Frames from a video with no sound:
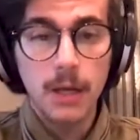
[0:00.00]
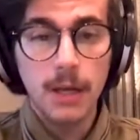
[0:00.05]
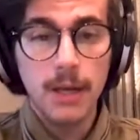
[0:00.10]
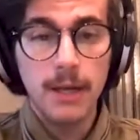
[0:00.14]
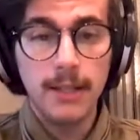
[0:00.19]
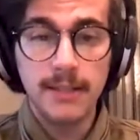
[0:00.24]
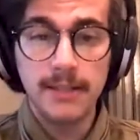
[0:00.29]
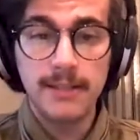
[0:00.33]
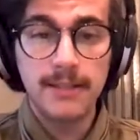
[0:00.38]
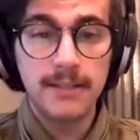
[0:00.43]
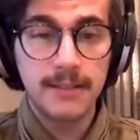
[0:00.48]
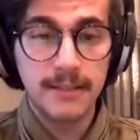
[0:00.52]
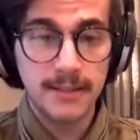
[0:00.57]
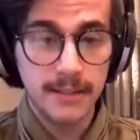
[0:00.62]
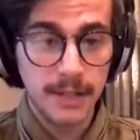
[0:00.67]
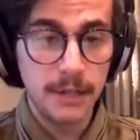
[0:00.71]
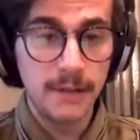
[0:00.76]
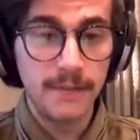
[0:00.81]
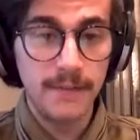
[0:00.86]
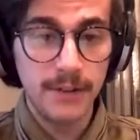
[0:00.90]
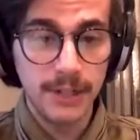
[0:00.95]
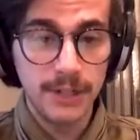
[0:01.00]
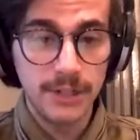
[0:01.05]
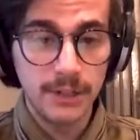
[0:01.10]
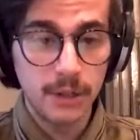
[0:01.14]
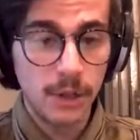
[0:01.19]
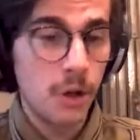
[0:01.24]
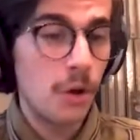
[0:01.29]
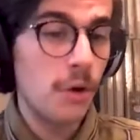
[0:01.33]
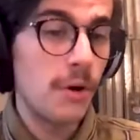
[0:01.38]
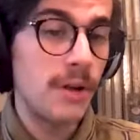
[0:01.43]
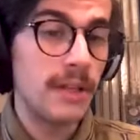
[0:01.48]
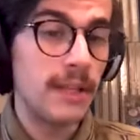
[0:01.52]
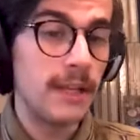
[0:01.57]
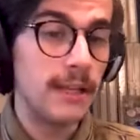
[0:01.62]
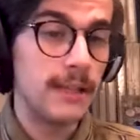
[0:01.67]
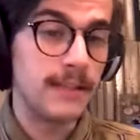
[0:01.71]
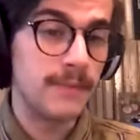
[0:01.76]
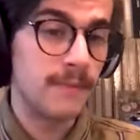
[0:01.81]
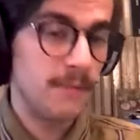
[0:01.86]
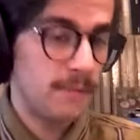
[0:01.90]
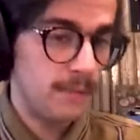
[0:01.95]
It is still very slow and
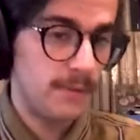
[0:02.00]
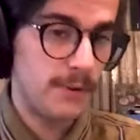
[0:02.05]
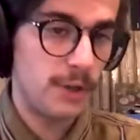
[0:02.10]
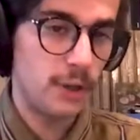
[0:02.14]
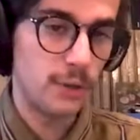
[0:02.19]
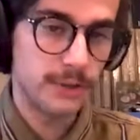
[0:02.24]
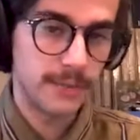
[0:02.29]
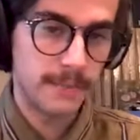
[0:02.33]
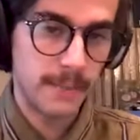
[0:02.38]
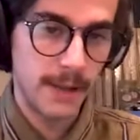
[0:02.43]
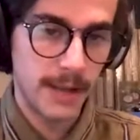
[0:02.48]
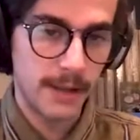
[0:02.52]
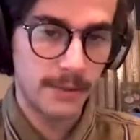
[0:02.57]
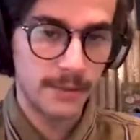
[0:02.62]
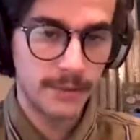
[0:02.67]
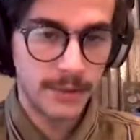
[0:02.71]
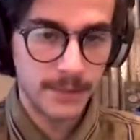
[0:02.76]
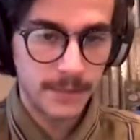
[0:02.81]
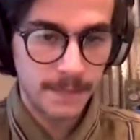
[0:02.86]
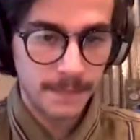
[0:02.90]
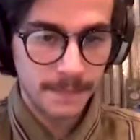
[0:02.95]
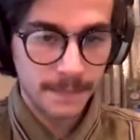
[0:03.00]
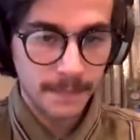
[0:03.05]
yields very loose bounds.